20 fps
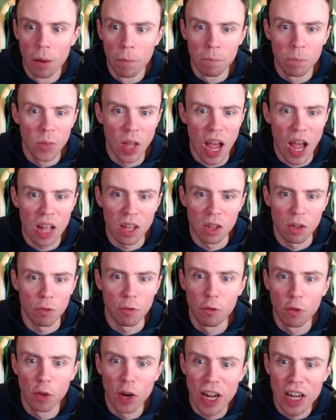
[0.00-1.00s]
the head in the
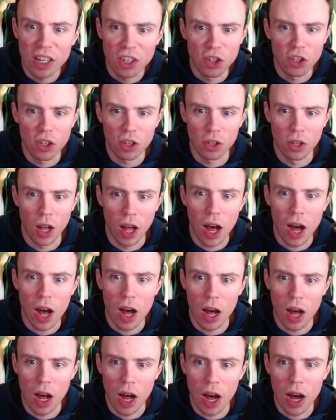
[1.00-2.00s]
fridge, the
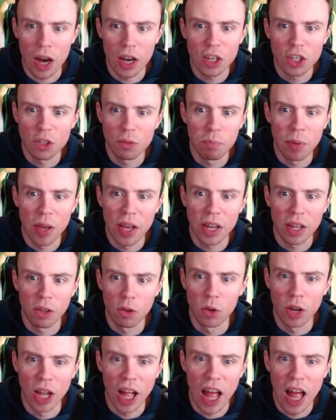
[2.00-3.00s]
ice pick to
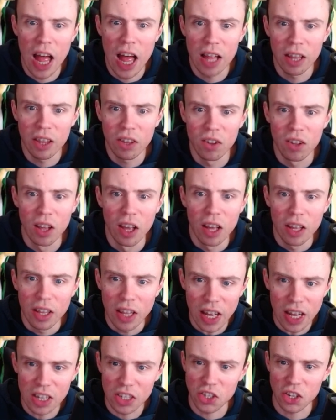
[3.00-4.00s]
the head.
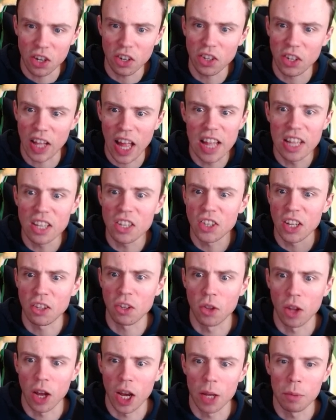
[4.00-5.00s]
Yeah, it sucks that Alice had to
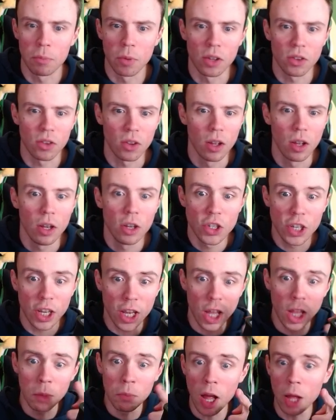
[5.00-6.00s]
die, but she
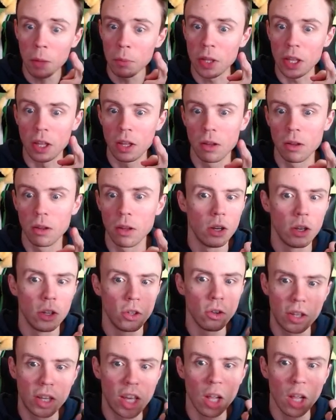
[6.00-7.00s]
killed mommy. You
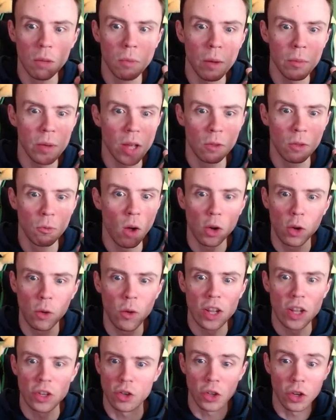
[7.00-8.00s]
don't kill mommy and walk
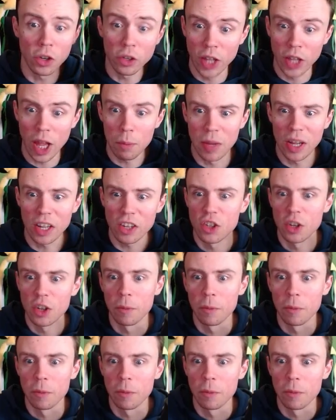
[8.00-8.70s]
away, so you're dead, bitch.